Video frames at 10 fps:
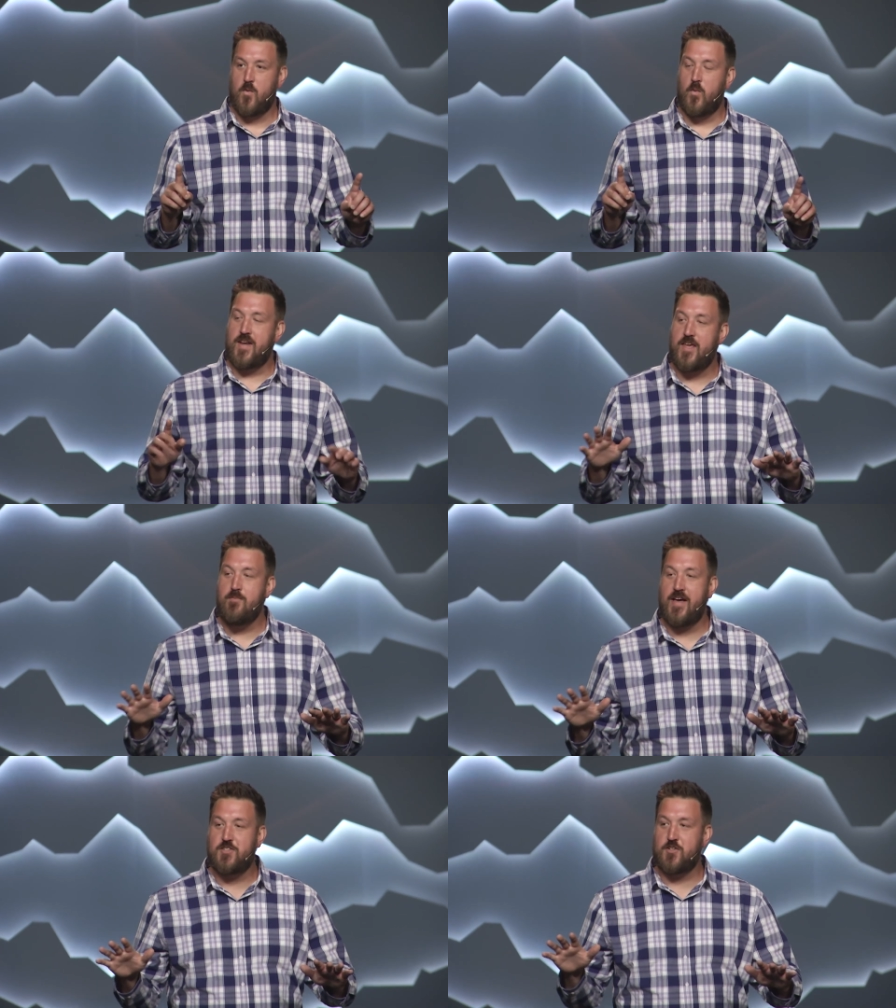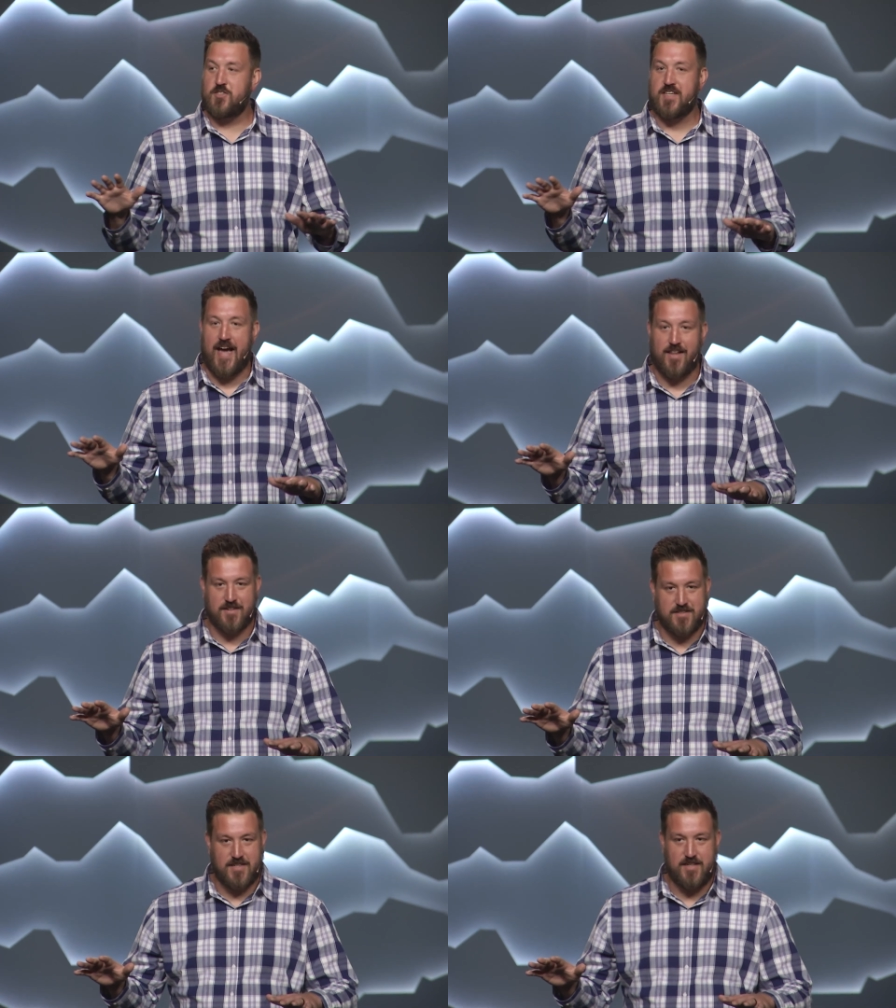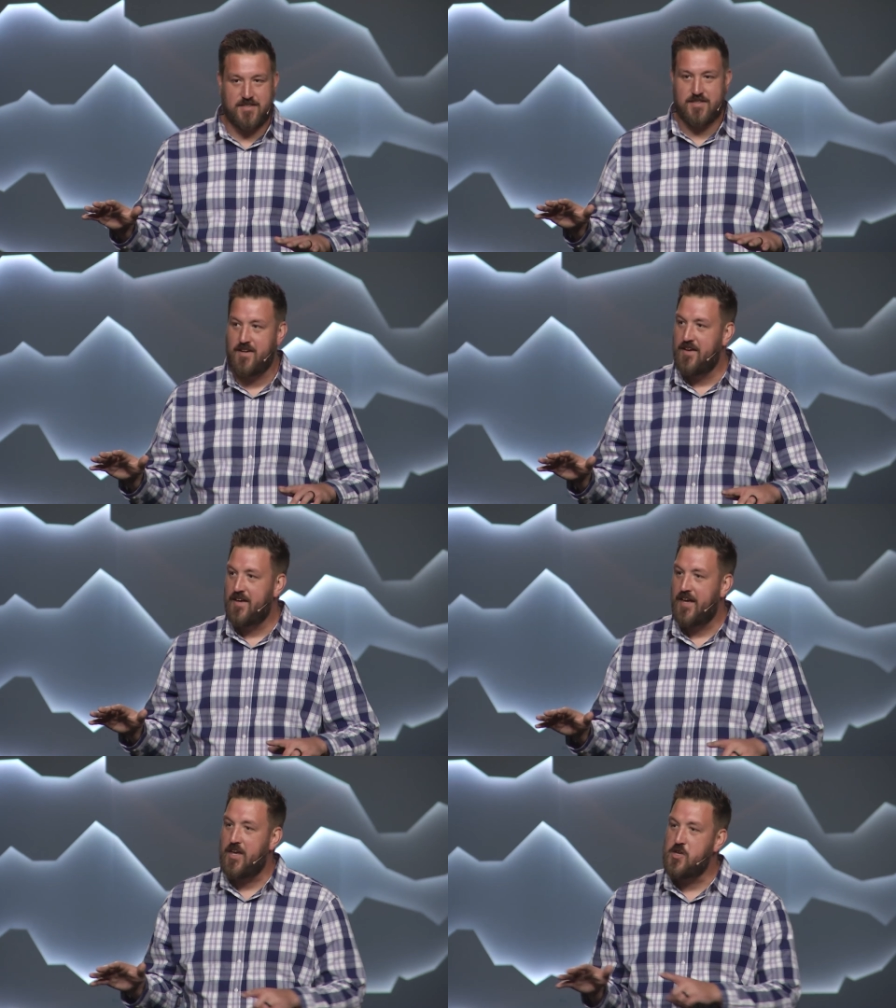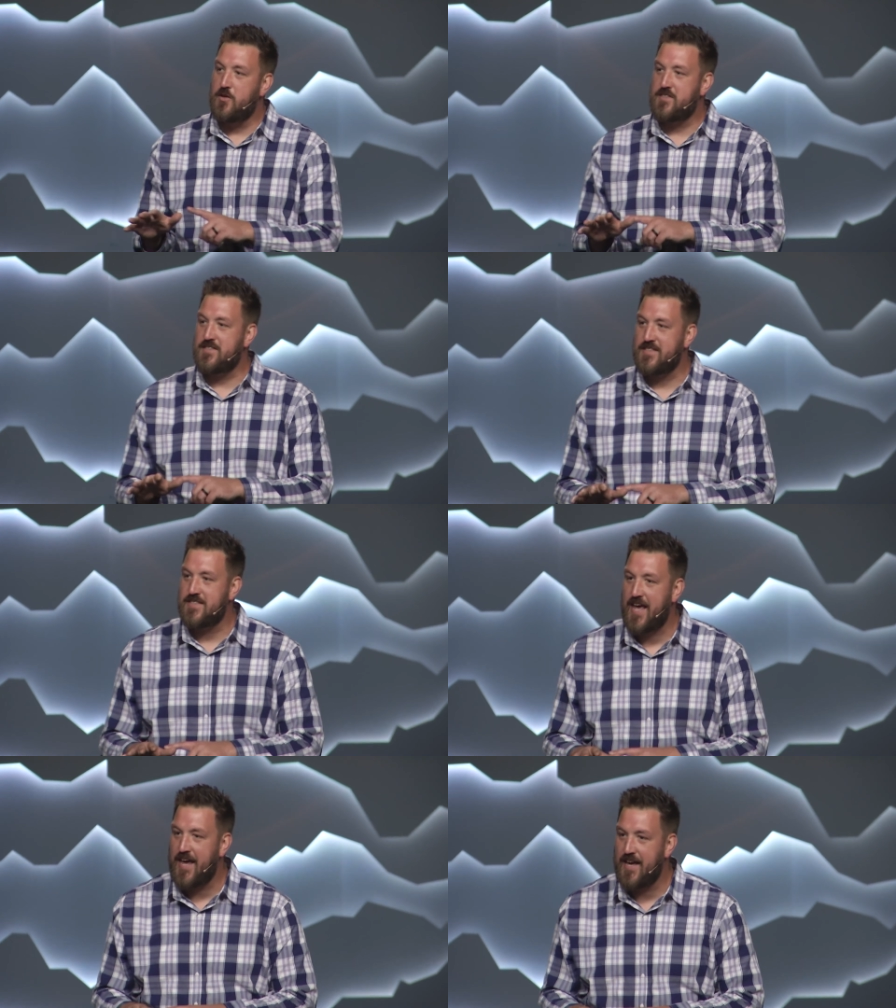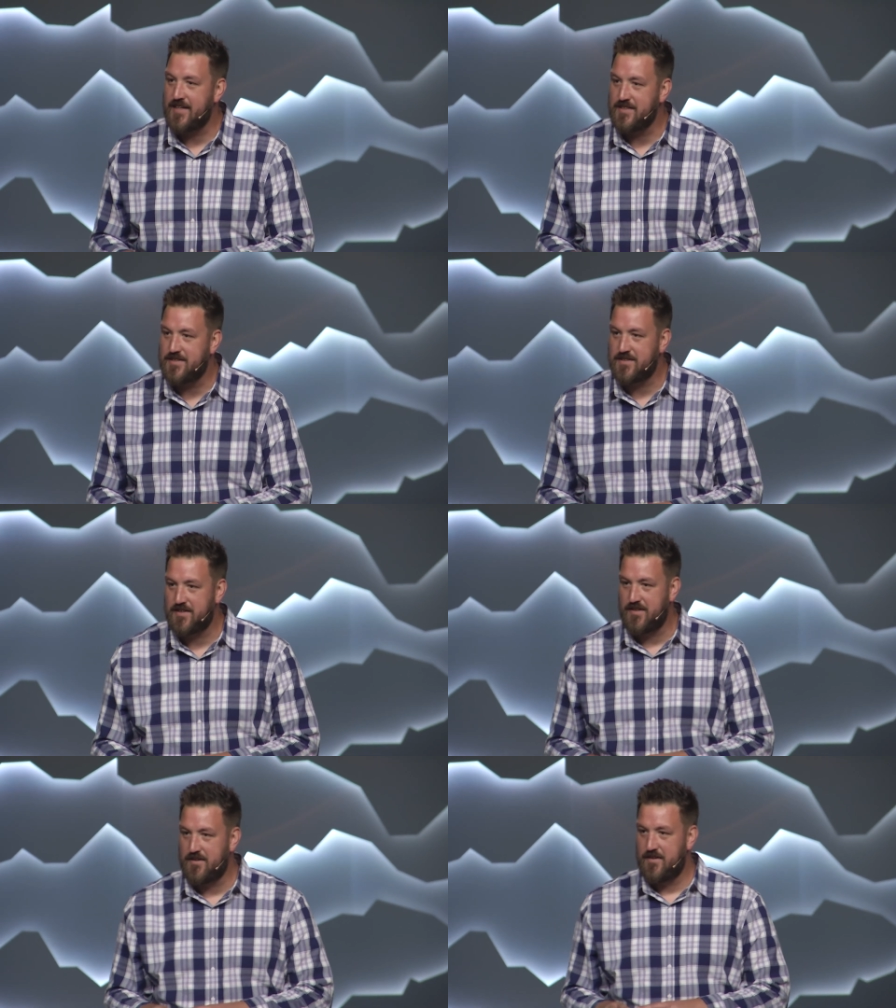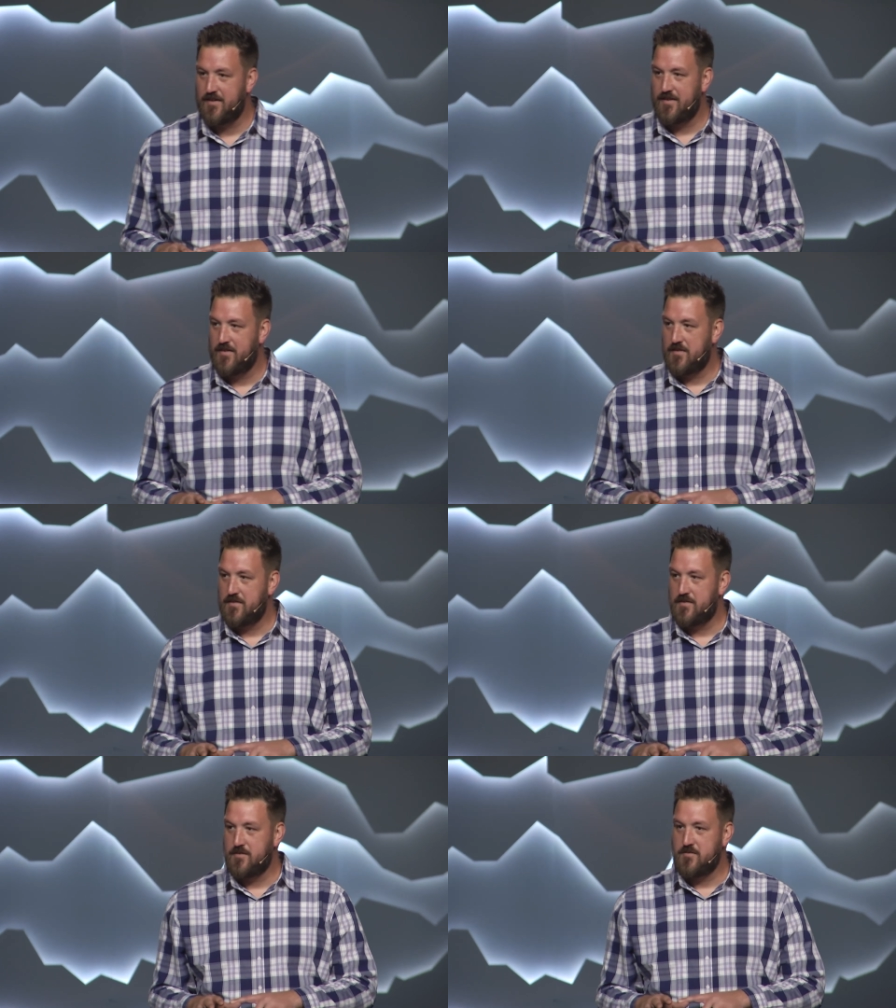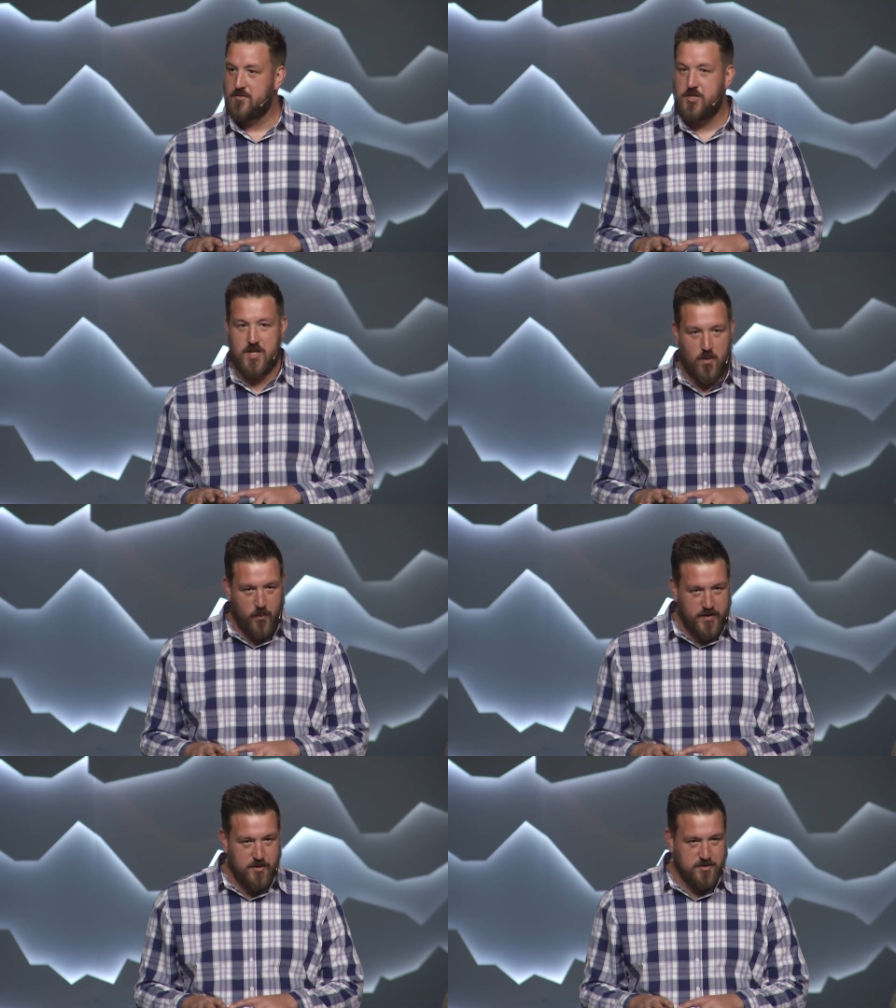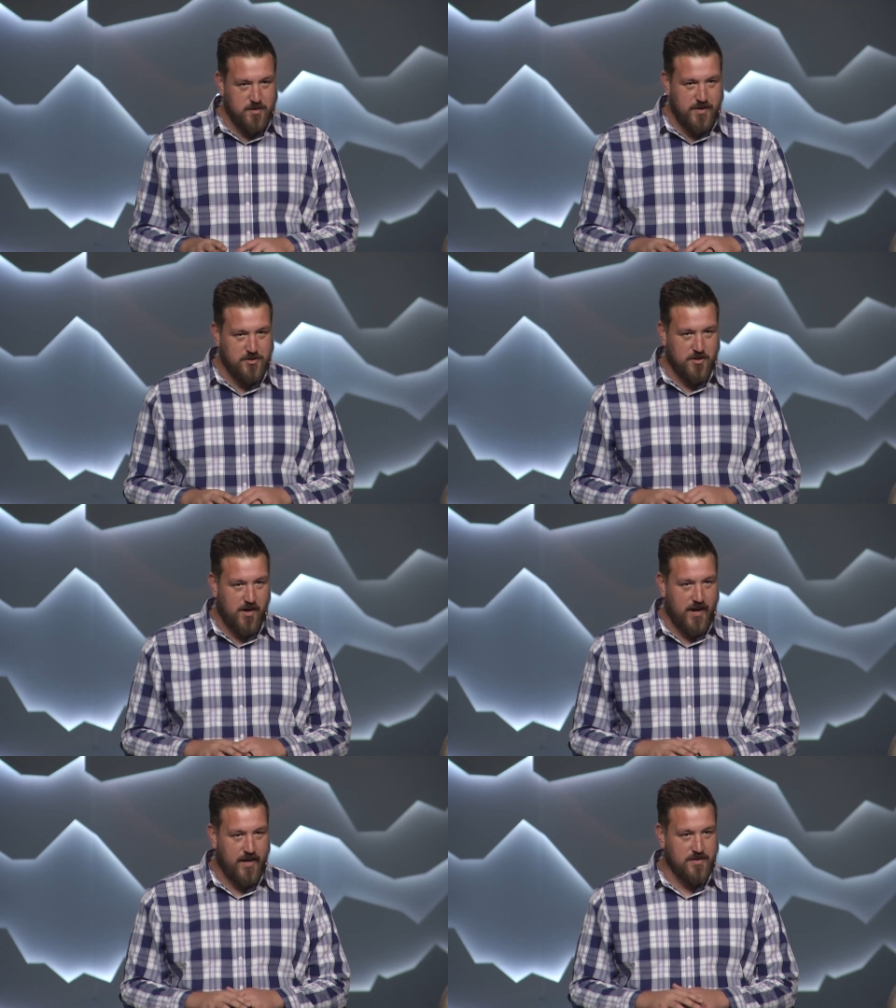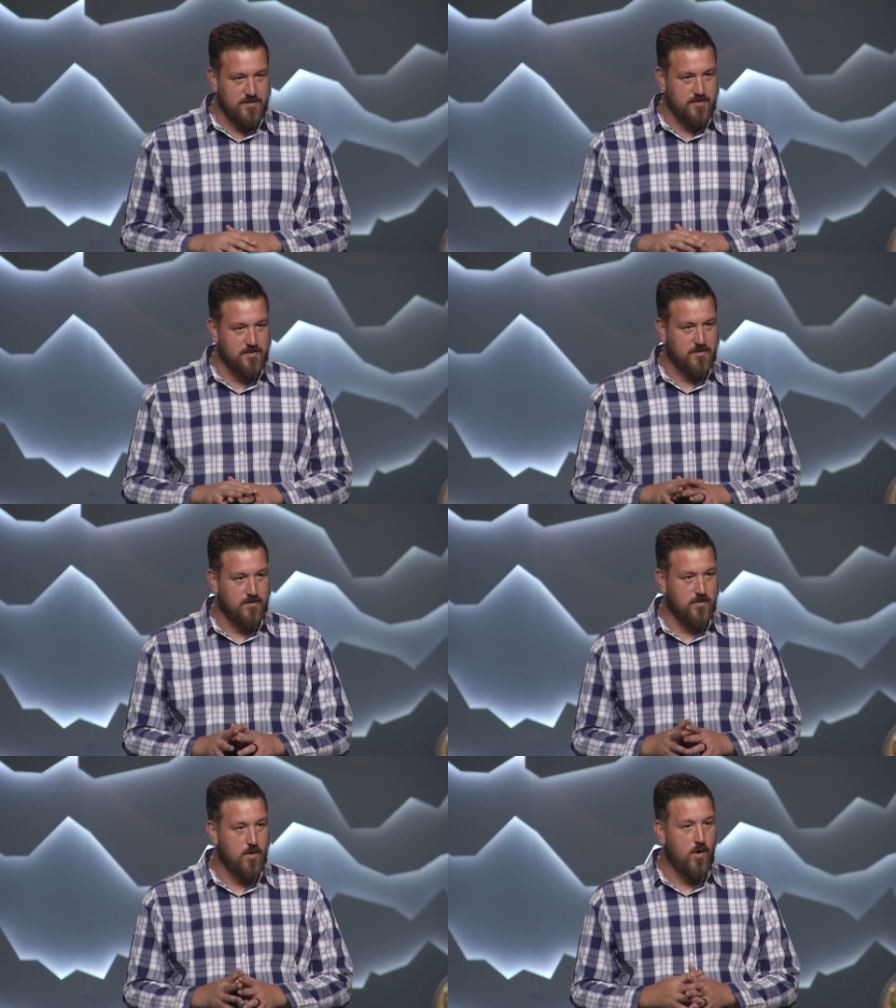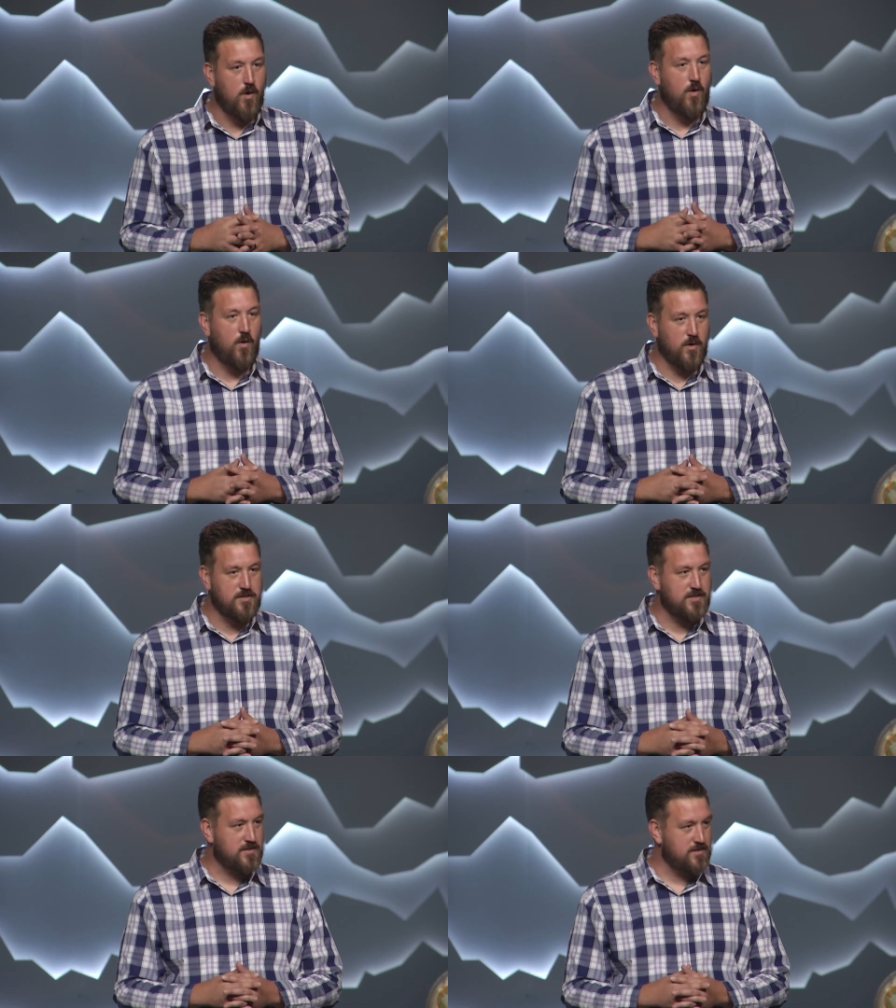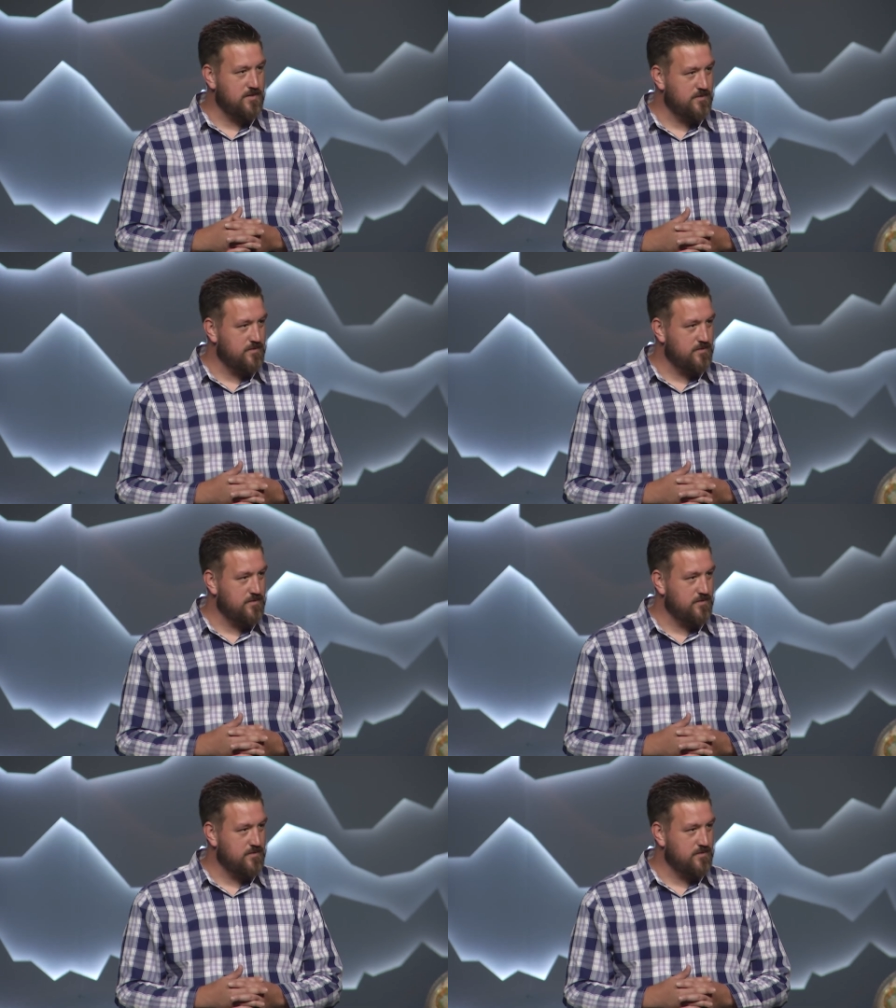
When he measures galaxies, he uses his hands. Do you know what we use to measure our hands? Horses.